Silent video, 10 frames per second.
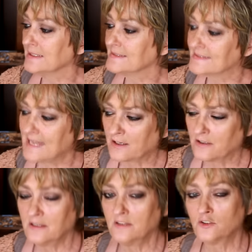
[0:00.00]

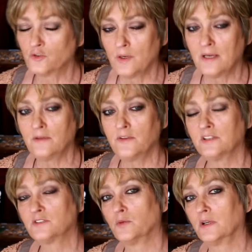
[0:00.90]
Saturn in the 12th,
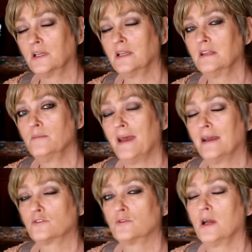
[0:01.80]
it's working in the
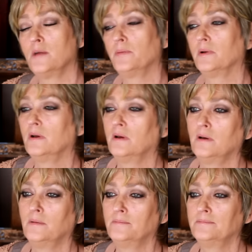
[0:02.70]
backdrop.
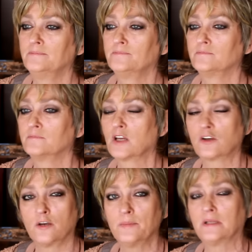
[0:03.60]

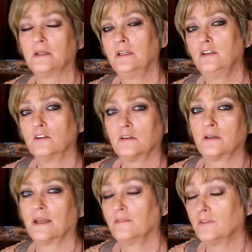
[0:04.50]
Karmically, you're
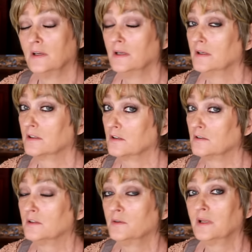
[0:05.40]
kind of
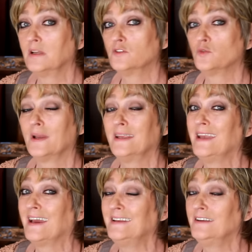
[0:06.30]
concluding a
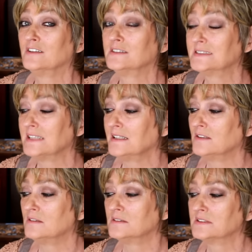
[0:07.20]
29-year
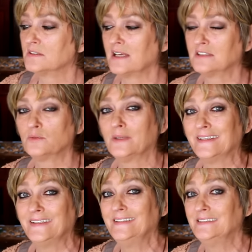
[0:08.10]
cycle, so that's what
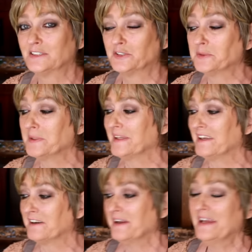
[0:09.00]
he's doing
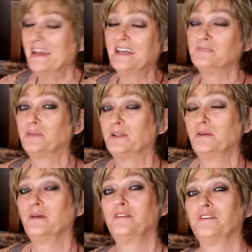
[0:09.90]
there. And
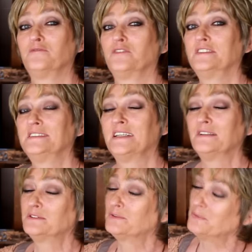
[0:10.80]
Pluto in your first
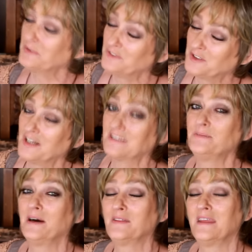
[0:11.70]
house, we've talked
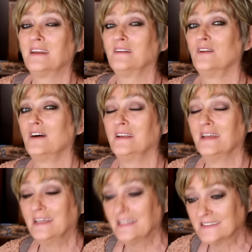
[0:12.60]
about that a lot,
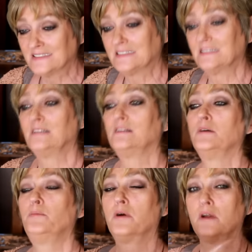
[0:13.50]
is still
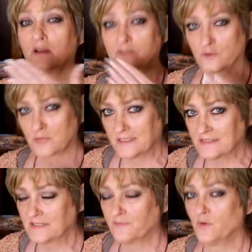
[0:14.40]
a part of
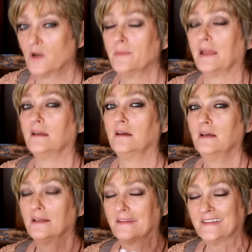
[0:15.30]
transforming
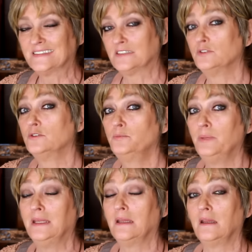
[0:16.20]
this new
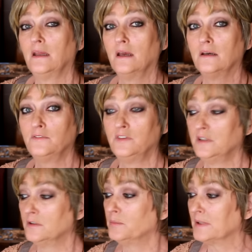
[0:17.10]
being of
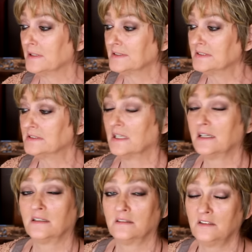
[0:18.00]
you. But this is
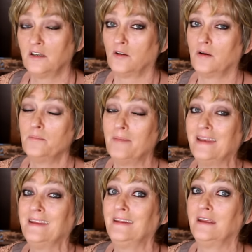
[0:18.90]
like, you know, a
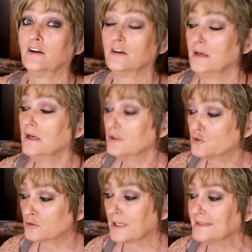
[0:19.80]
many-year
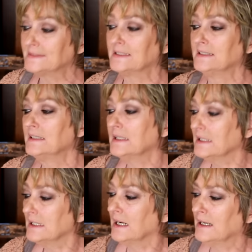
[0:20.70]
transit.
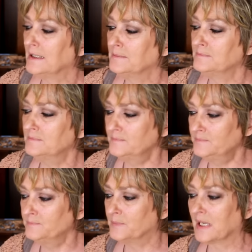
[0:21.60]

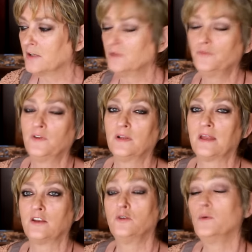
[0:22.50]
but I do feel
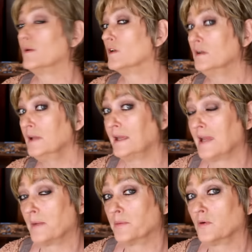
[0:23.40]
that you early
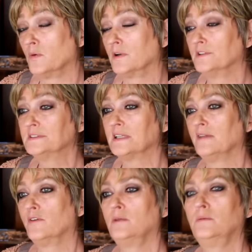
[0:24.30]
Capricorns
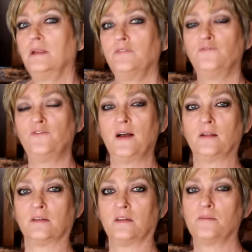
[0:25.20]
have already felt
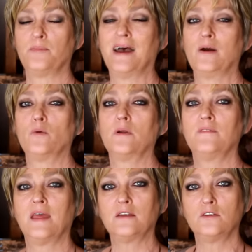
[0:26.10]
the power
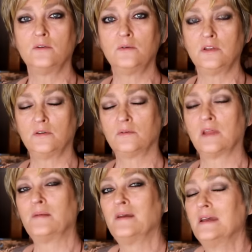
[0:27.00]
of that new you,
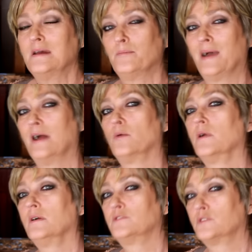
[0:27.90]
that
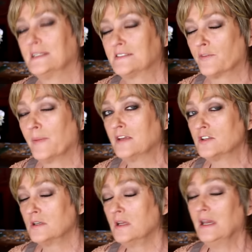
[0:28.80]
power of
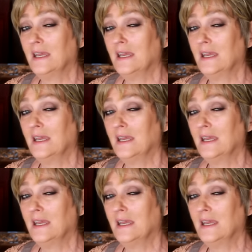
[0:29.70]
transformation.